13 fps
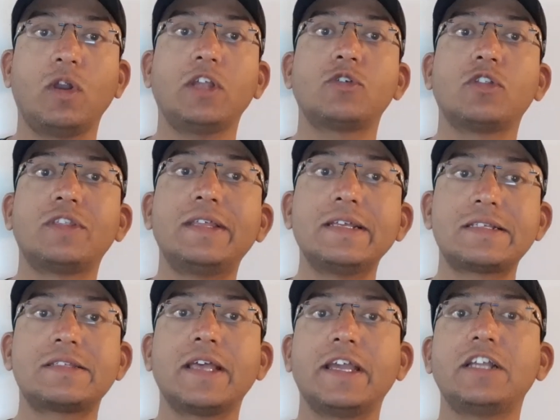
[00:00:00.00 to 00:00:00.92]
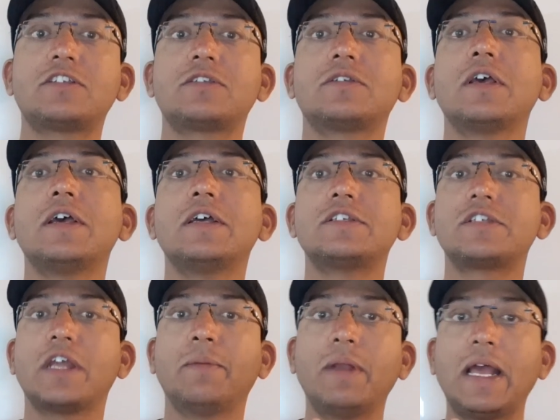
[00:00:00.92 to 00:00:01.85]
right, so this things
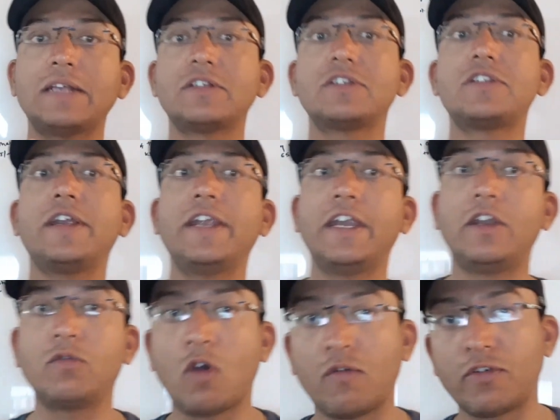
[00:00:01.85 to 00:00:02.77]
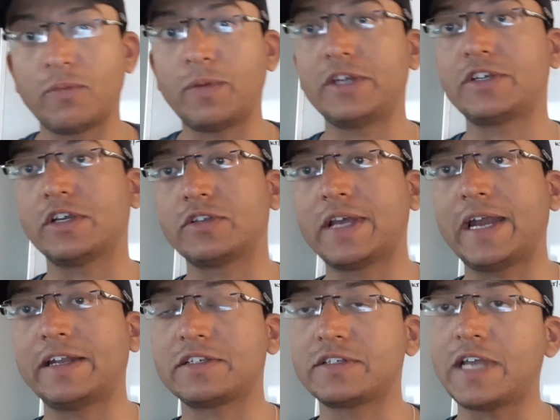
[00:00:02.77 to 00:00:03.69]
stabilizes the native conformation,
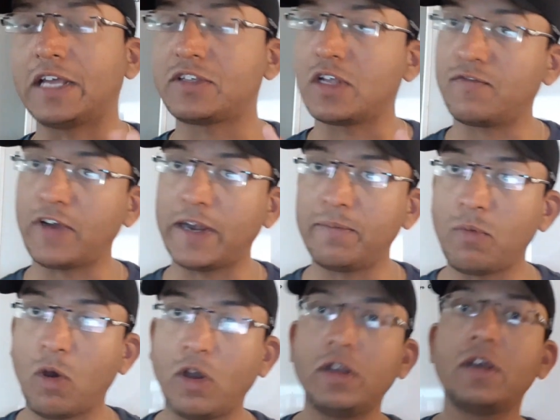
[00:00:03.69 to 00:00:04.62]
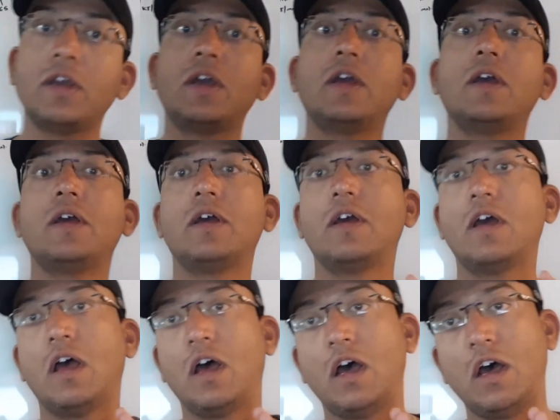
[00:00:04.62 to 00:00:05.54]
that is disulfide bond,
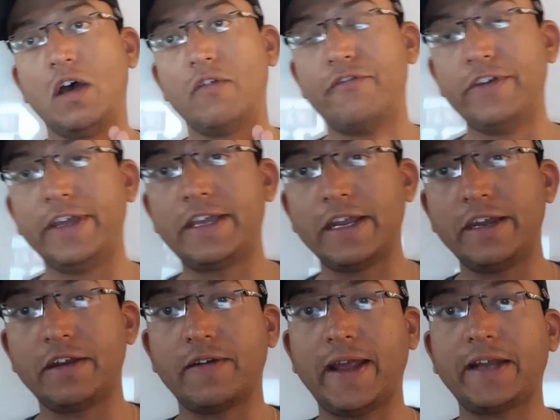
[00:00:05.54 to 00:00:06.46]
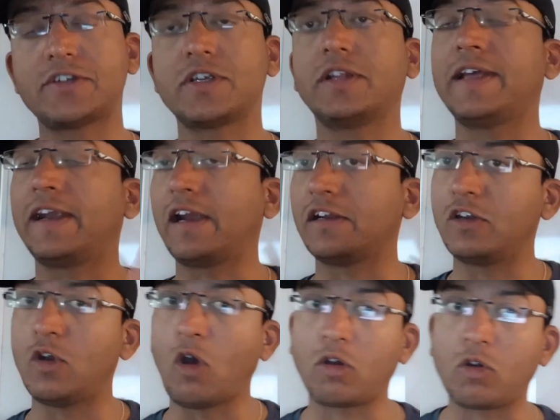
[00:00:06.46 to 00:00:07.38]
weak interaction, that are the
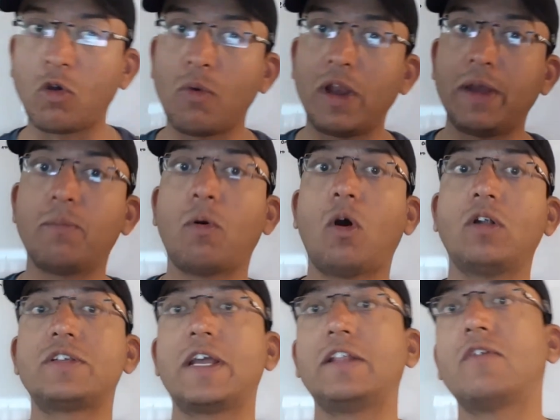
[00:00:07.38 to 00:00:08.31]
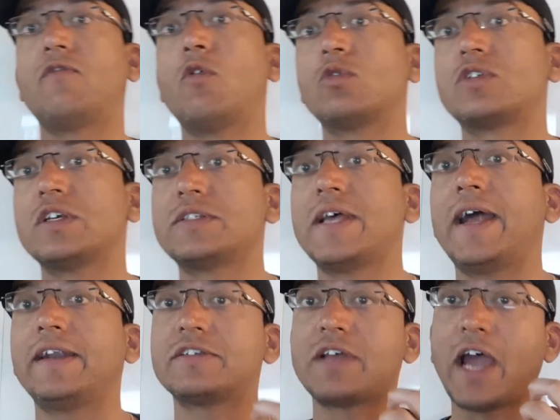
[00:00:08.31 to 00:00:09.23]
non-covalent bonds, and the forces,
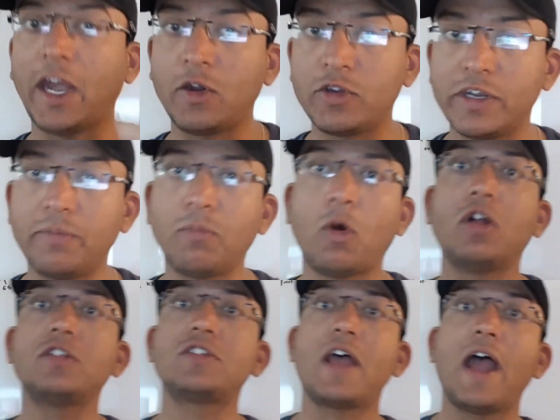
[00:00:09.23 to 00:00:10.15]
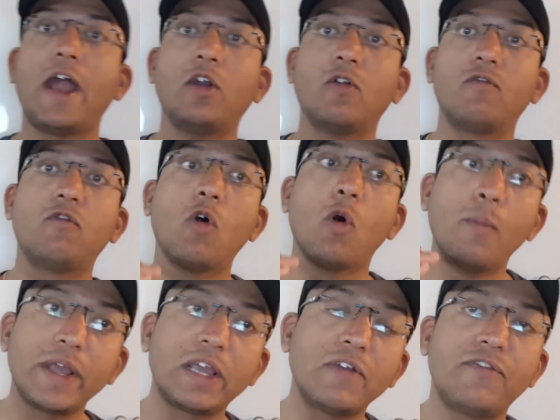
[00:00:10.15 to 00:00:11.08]
that is hydrogen bonds,
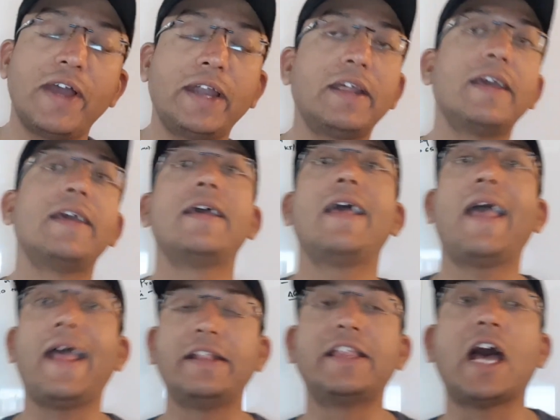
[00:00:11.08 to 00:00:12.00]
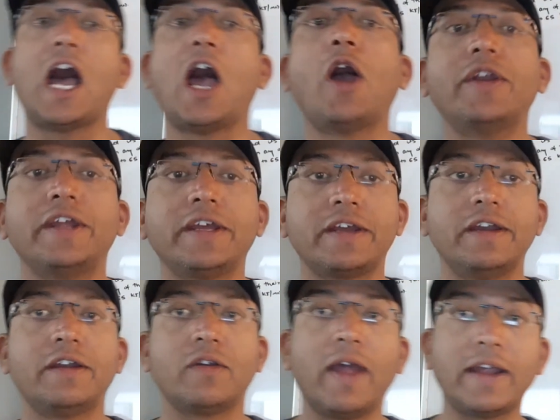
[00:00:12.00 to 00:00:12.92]
hydrophobic effect, and the ionic
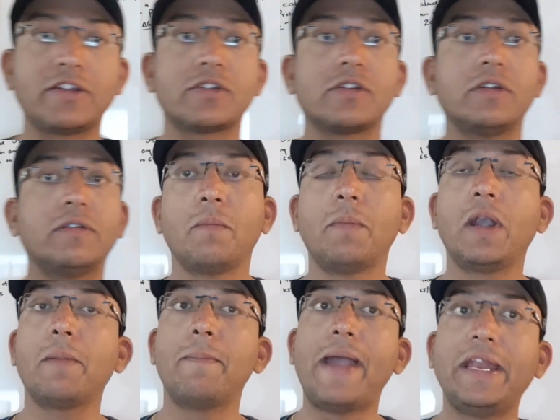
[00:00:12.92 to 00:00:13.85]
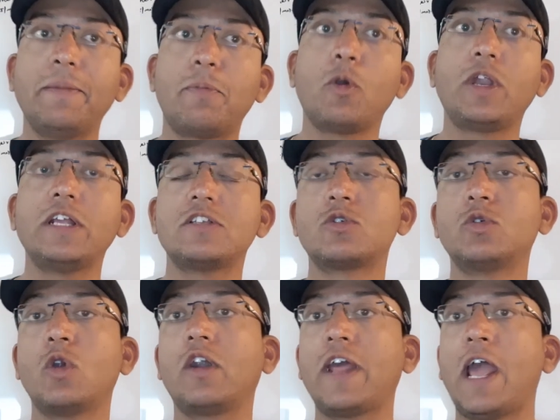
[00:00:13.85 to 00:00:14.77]
interaction. But many proteins do
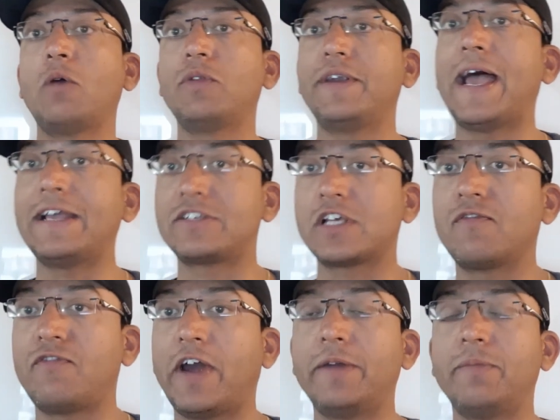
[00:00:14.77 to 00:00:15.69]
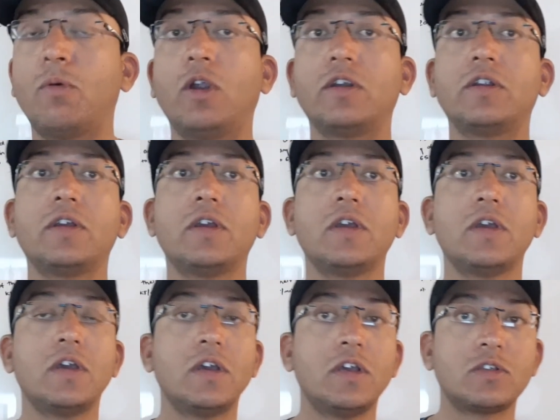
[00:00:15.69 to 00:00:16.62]
not have the disulfide bond.
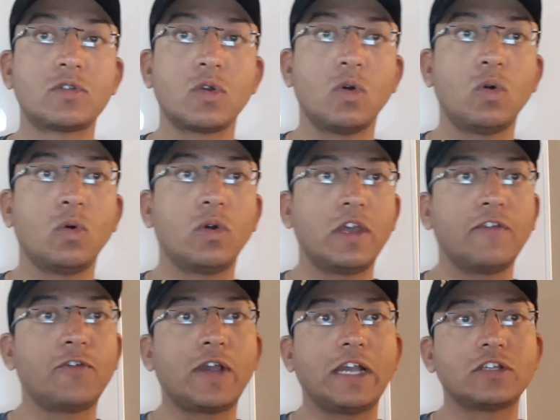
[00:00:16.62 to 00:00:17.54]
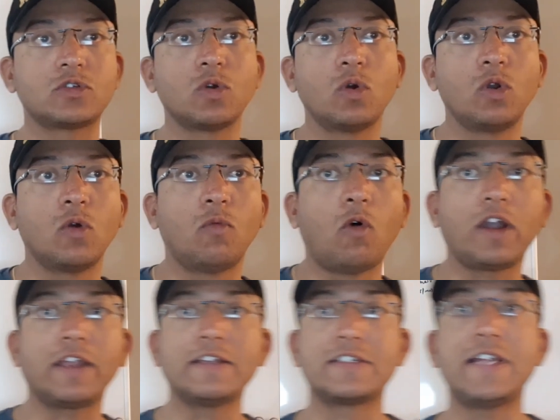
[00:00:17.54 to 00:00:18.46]
So if you guys don't know
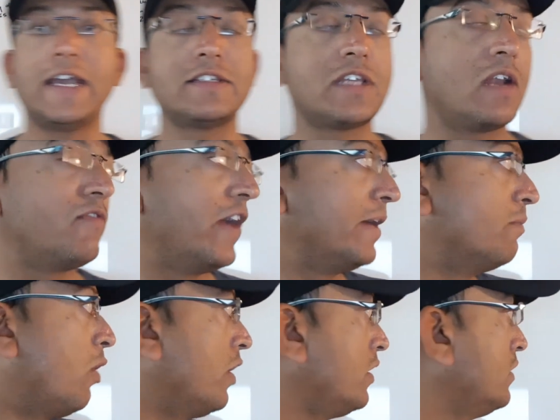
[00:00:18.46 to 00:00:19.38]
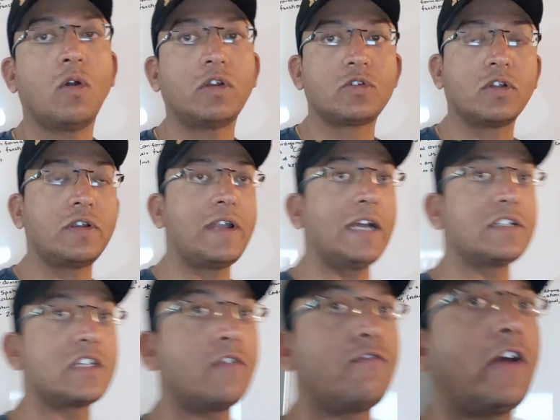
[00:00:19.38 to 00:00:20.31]
what is disulfide bond, so the
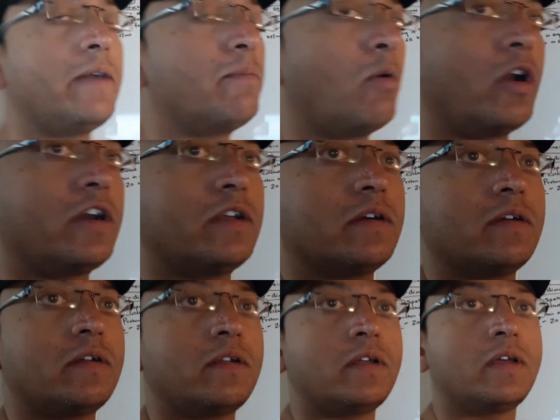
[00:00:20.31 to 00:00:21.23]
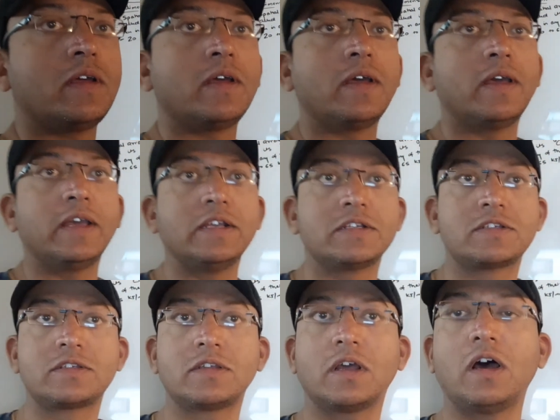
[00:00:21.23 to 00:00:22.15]
disulfide bond
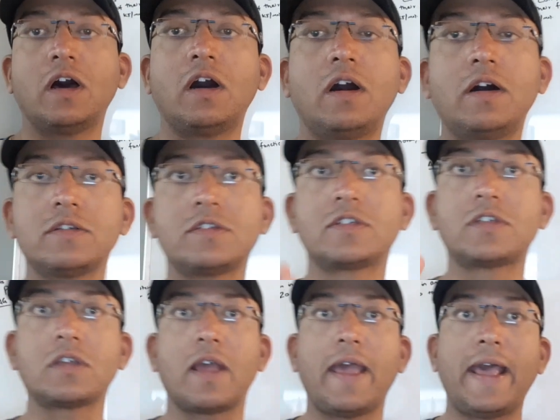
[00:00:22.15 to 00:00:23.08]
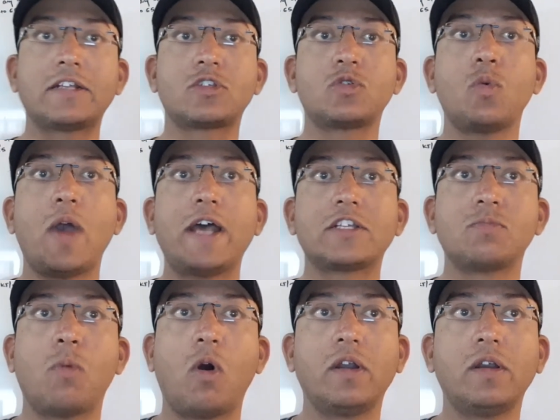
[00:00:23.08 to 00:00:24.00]
is a S2S
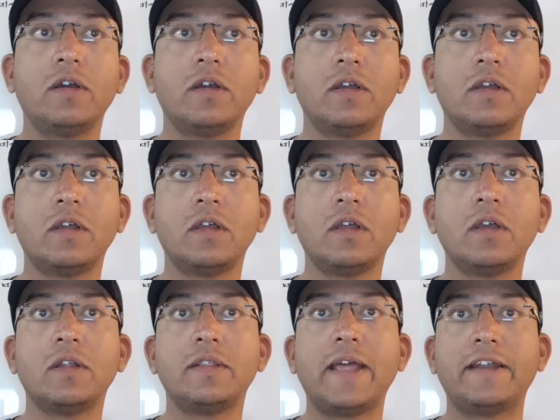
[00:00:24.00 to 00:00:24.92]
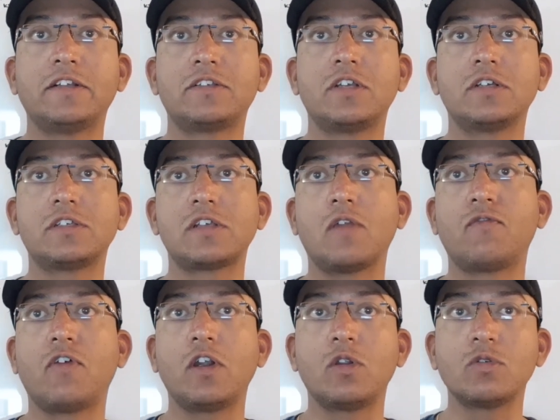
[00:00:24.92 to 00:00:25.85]
bond, that is the
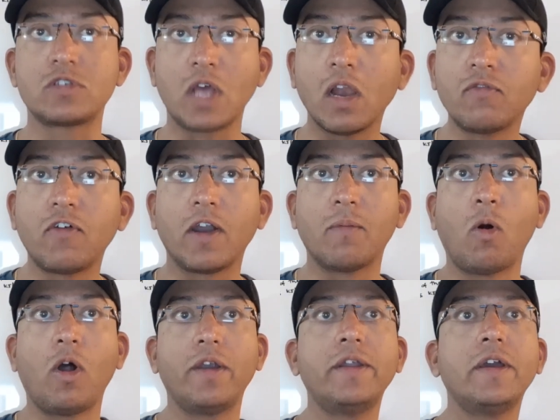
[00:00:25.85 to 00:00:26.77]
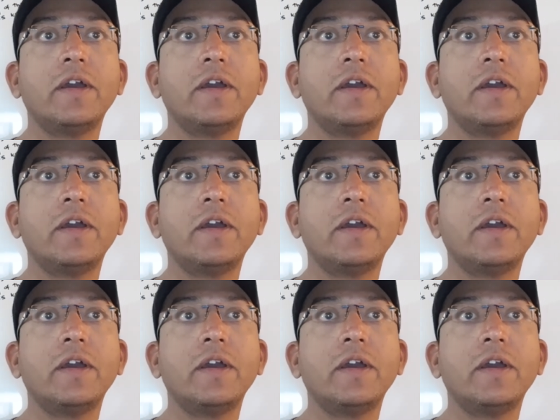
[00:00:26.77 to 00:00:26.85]
sulfur to sulfur bond.